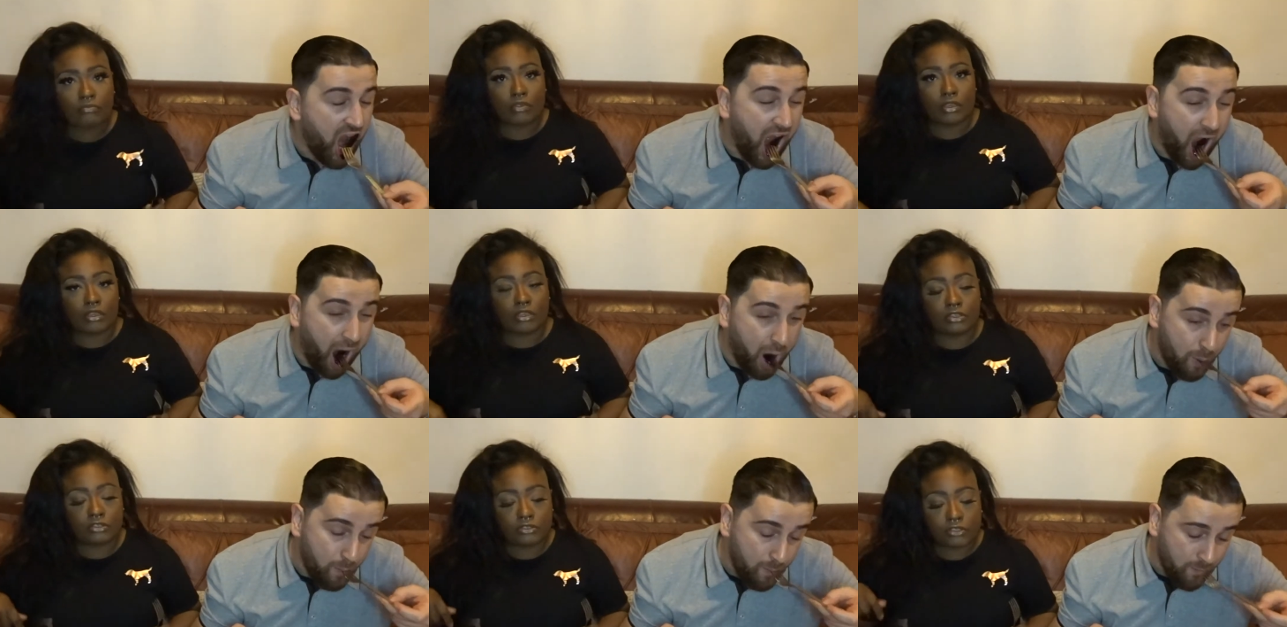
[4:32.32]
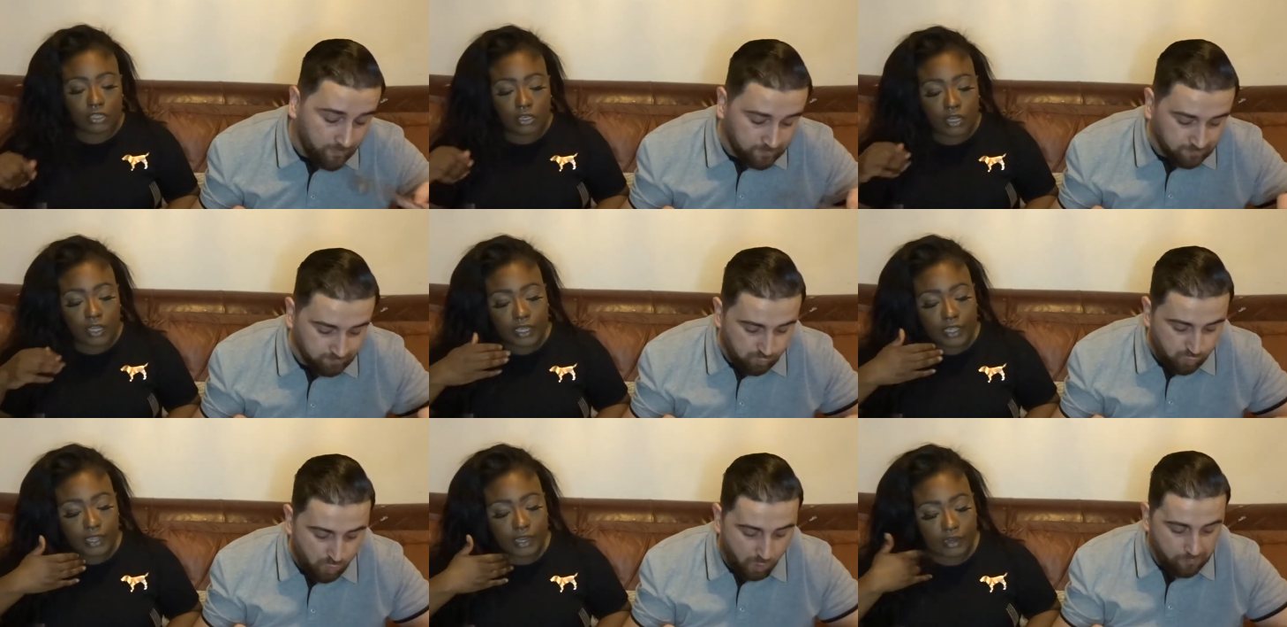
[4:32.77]
Speaker 1: You see
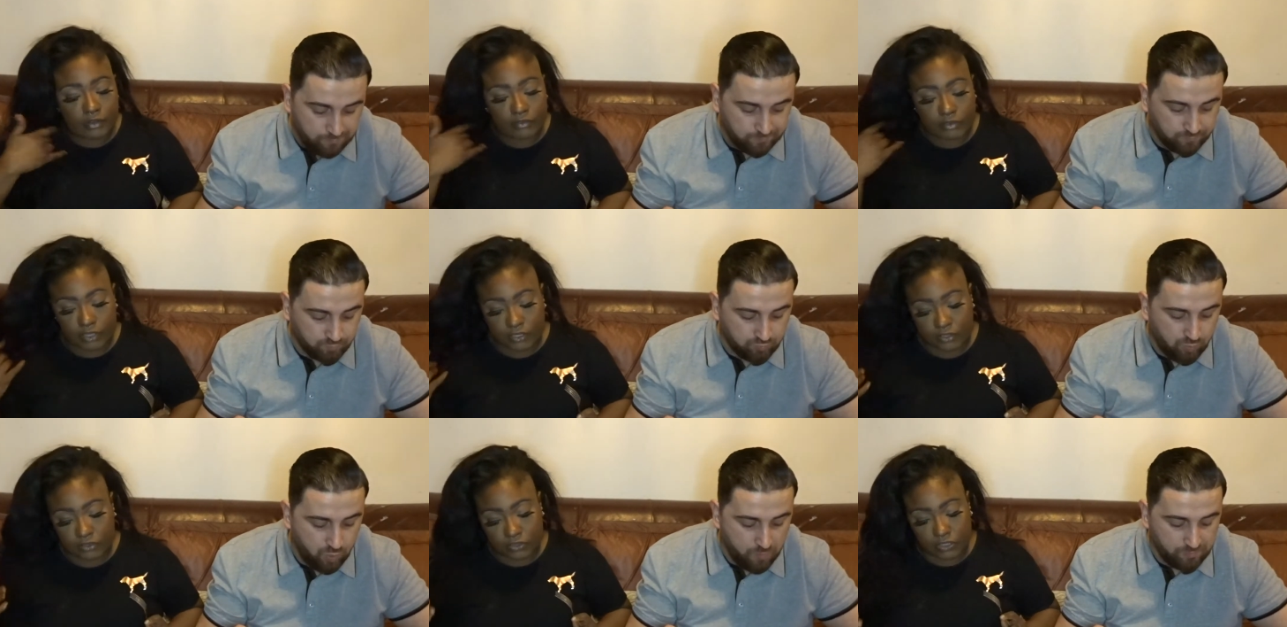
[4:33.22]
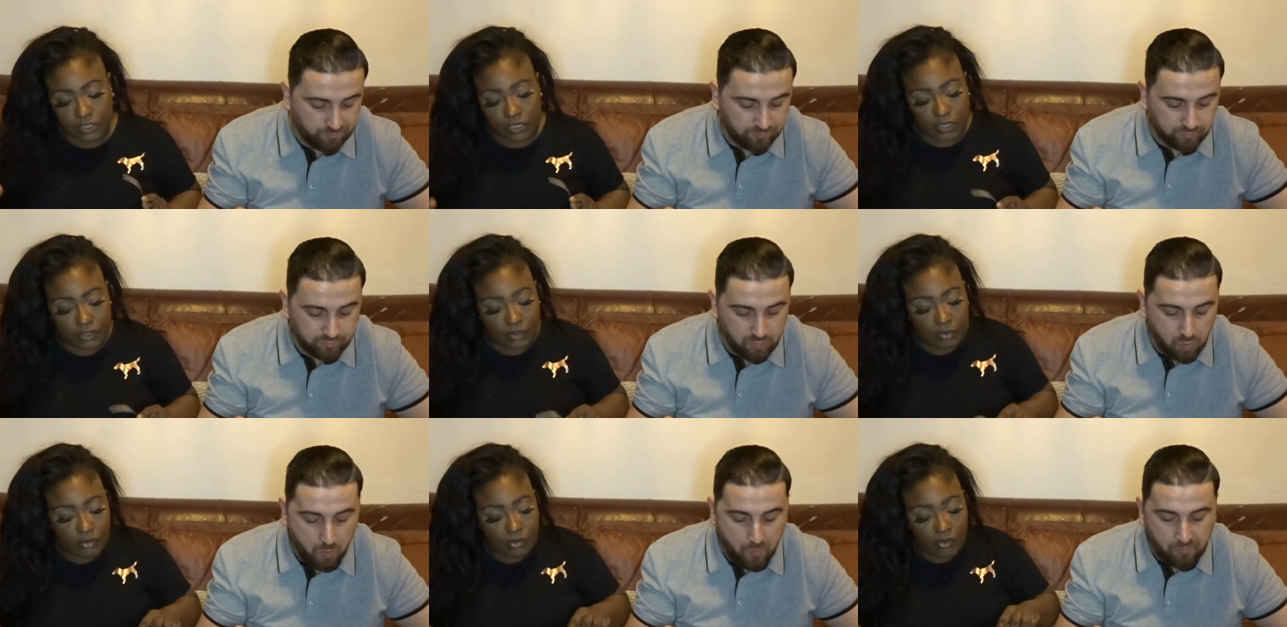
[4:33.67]
like areas, here
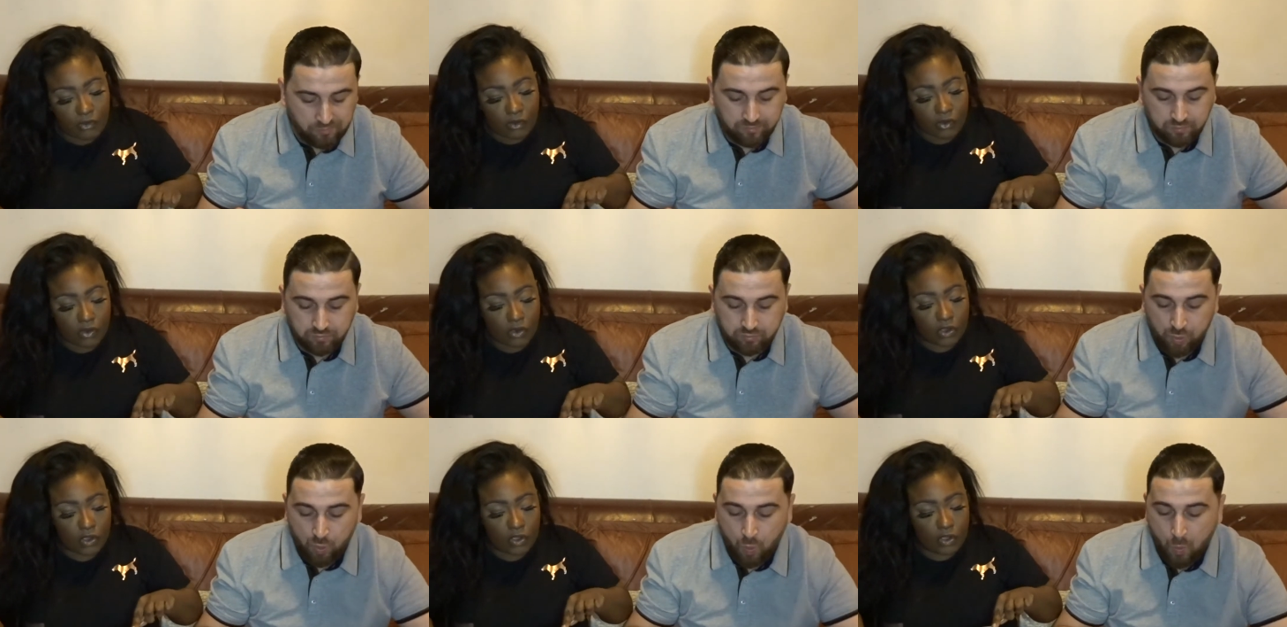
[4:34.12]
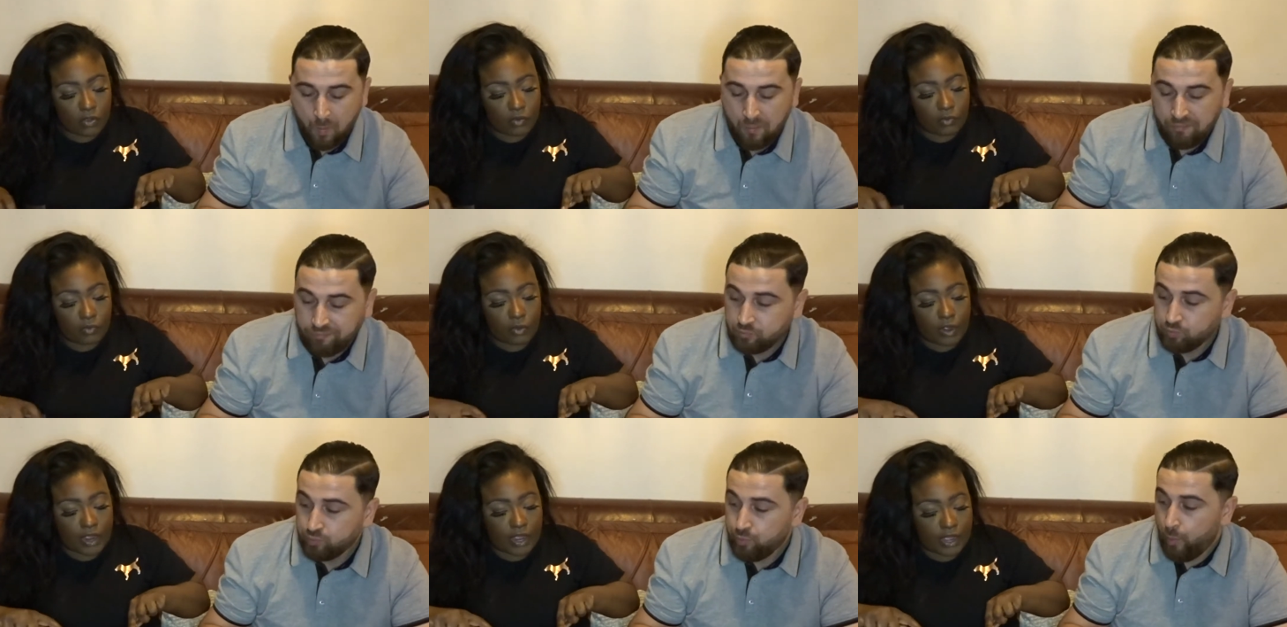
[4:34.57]

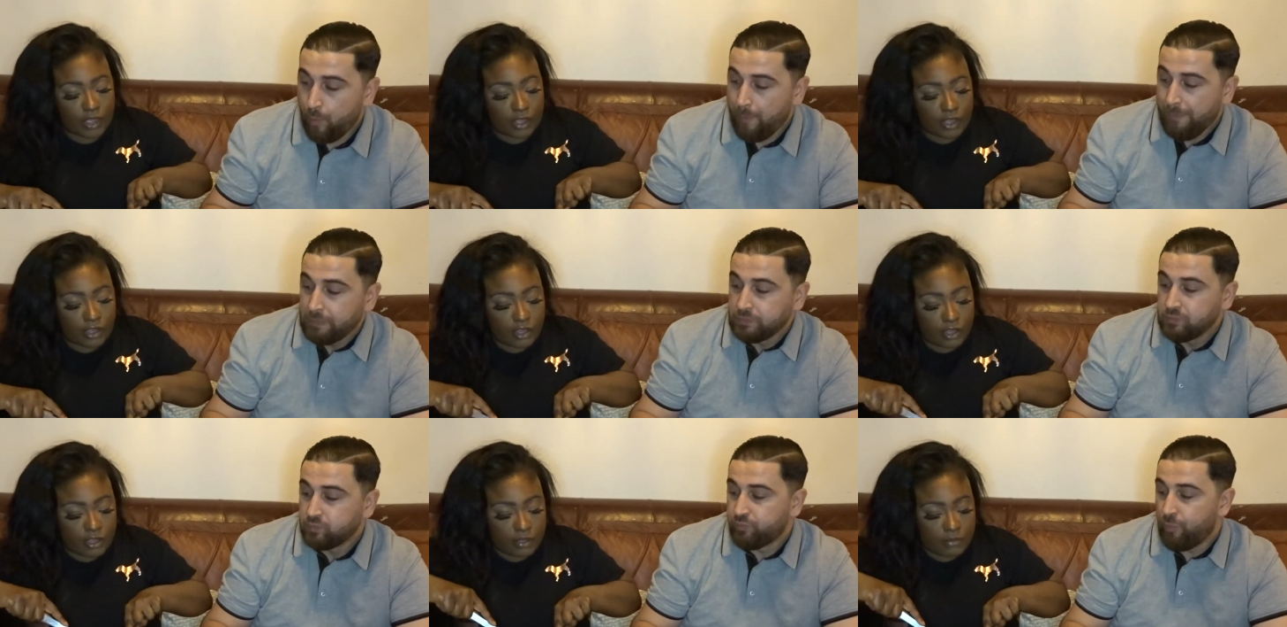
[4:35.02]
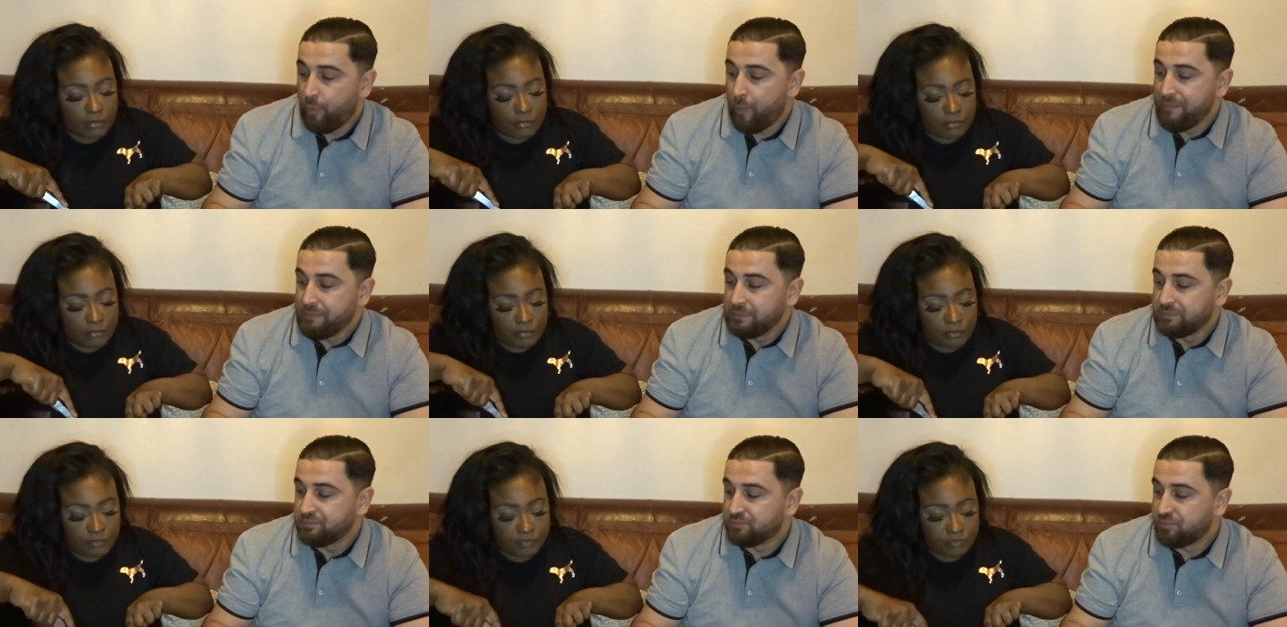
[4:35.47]
where
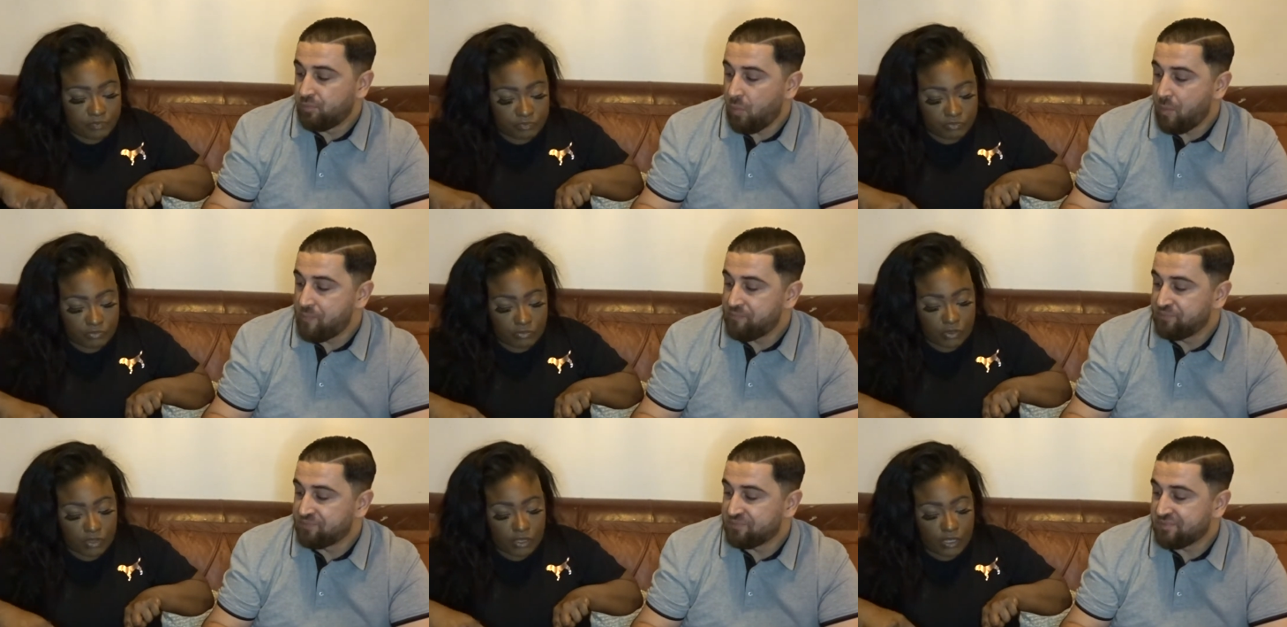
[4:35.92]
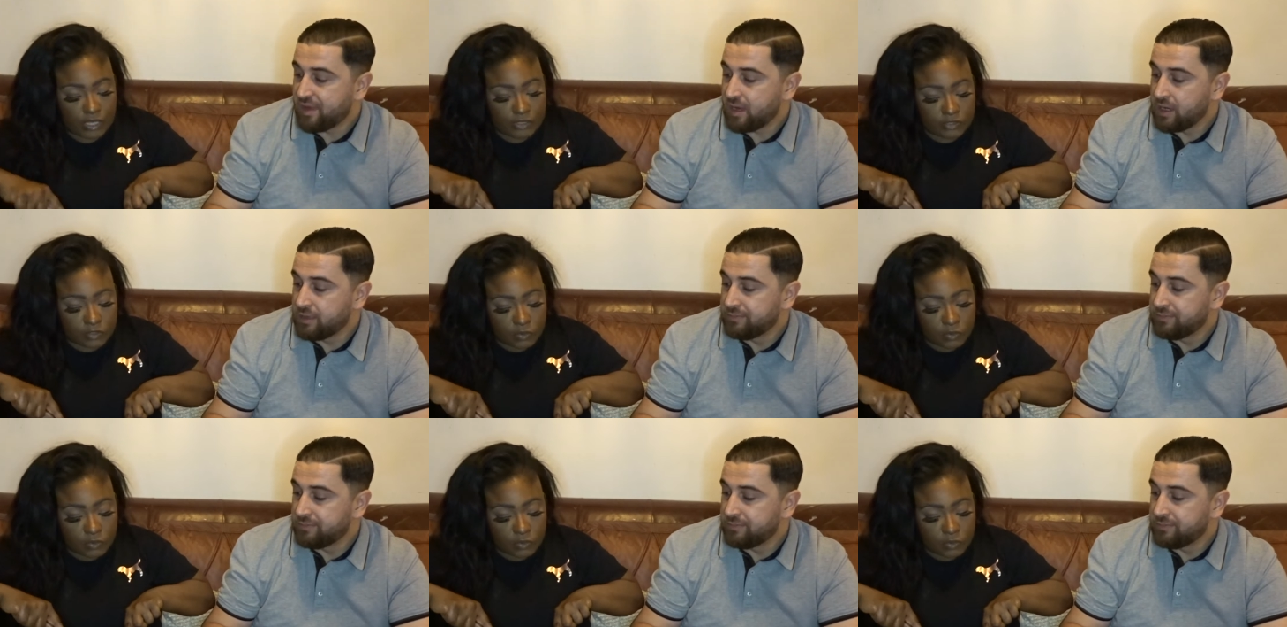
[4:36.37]
um, it's